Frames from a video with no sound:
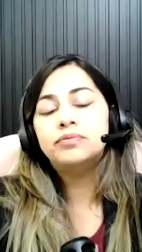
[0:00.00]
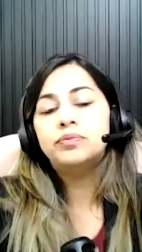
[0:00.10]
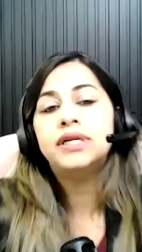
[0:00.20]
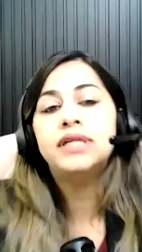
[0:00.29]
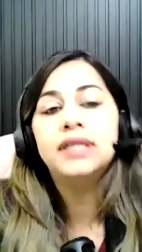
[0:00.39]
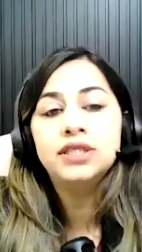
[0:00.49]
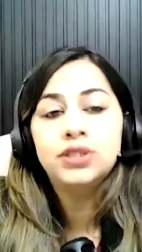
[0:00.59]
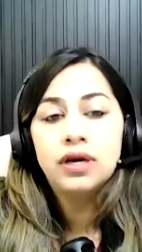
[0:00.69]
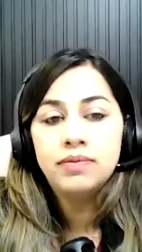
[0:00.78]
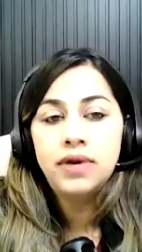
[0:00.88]
Brandon, let's
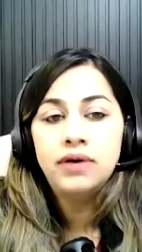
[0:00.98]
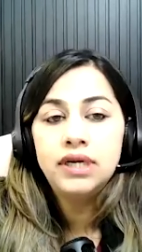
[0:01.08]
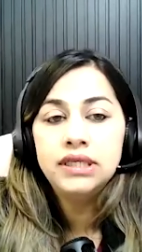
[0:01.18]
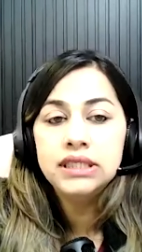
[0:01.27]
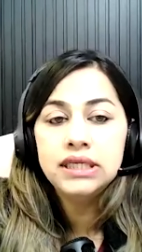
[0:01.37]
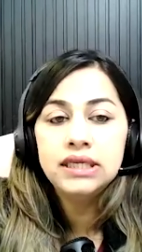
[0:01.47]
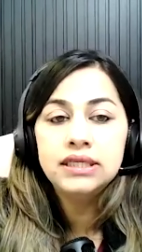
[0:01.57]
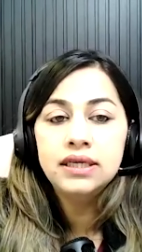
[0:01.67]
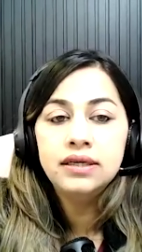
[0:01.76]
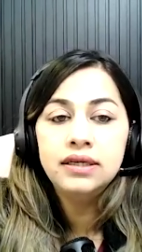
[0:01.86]
talk about
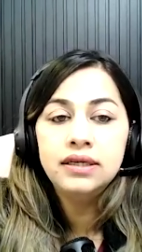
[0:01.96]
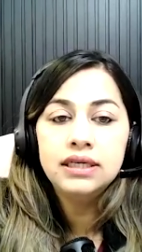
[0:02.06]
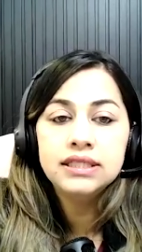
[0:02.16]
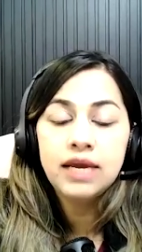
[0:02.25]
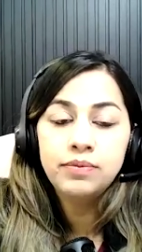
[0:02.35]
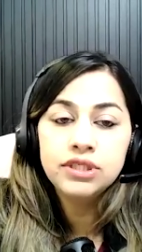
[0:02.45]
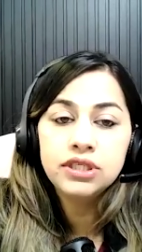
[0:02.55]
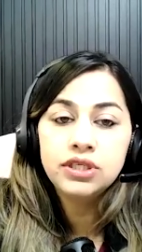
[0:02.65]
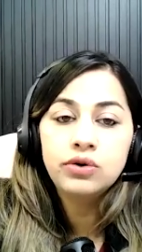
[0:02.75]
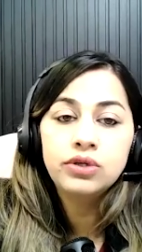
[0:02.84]
integrating uh,
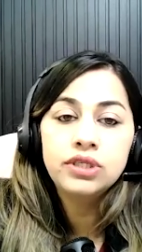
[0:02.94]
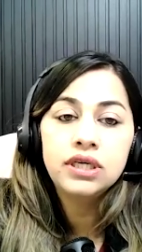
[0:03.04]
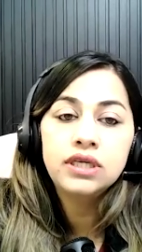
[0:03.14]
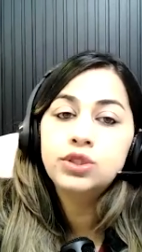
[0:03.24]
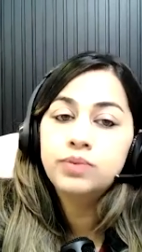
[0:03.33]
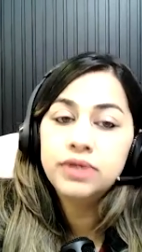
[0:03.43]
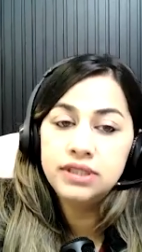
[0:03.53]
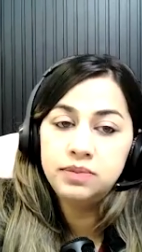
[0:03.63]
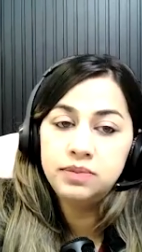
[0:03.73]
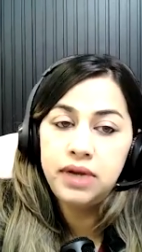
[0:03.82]
cybersecurity into
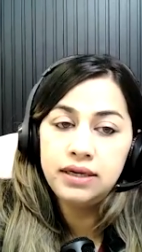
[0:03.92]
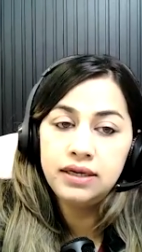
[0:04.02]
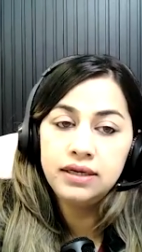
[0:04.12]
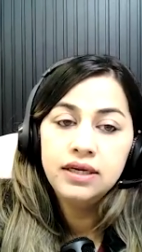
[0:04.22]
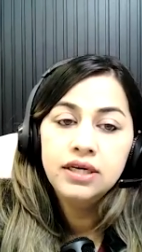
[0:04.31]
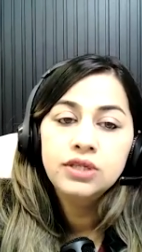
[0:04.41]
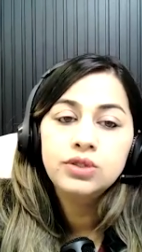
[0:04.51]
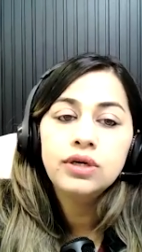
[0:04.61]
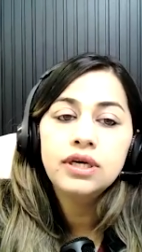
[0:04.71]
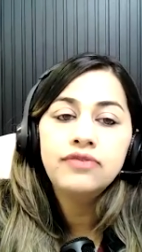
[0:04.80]
business planning.
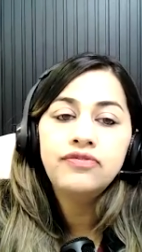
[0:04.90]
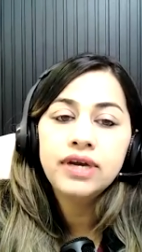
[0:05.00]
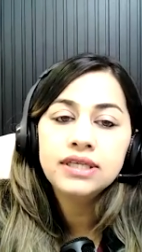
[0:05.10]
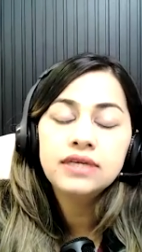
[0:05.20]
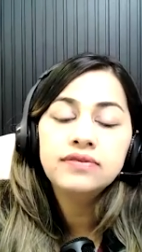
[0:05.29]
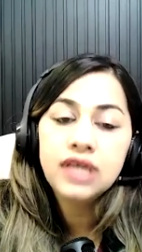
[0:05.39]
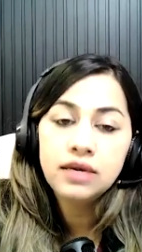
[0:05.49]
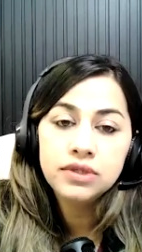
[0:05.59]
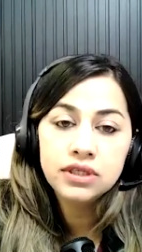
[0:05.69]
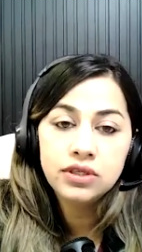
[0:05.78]
So effective
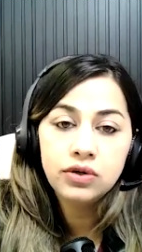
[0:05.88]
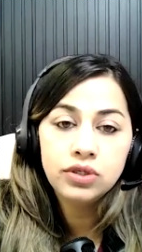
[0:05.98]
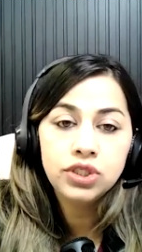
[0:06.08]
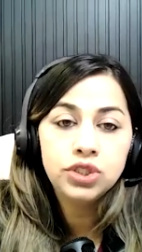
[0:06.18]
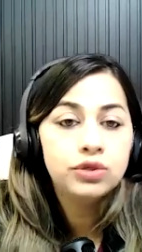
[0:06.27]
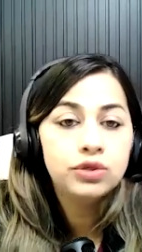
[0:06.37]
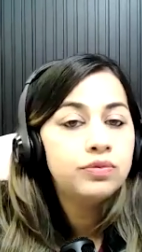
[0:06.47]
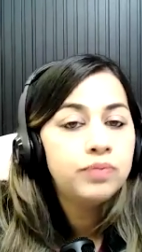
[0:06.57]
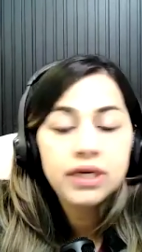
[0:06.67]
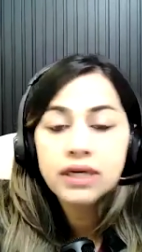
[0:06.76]
cybersecurity
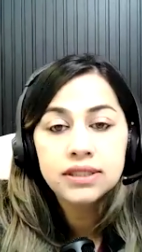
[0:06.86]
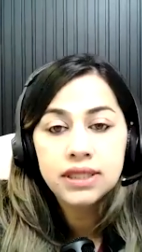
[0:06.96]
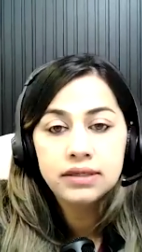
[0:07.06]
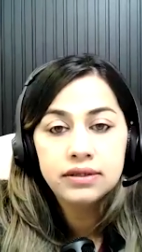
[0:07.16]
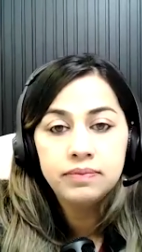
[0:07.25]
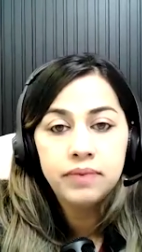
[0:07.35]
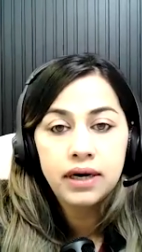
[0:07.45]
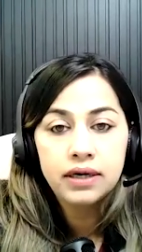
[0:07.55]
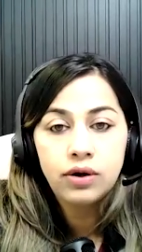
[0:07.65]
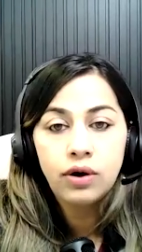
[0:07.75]
should be an integral
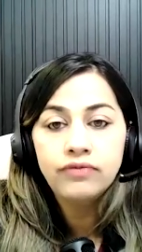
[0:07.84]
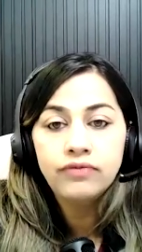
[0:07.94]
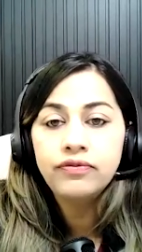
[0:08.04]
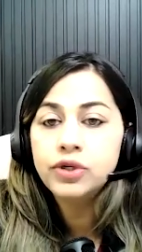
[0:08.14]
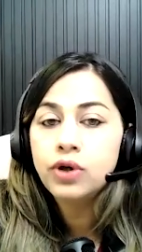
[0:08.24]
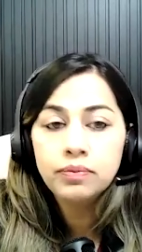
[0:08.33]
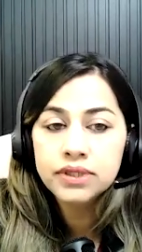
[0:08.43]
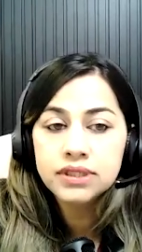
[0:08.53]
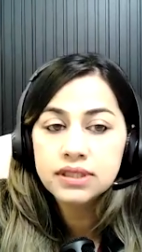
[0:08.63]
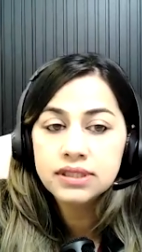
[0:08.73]
part of your
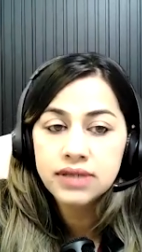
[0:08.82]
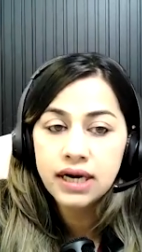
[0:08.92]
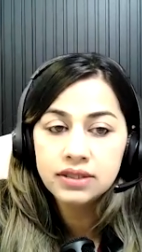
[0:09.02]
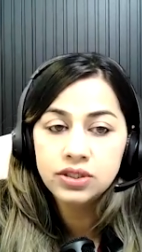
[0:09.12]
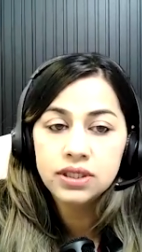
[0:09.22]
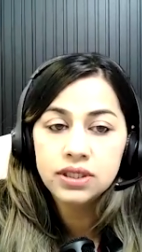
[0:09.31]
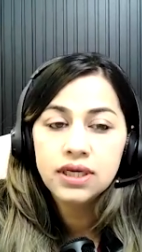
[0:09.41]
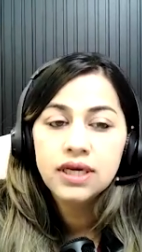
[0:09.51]
business strategy.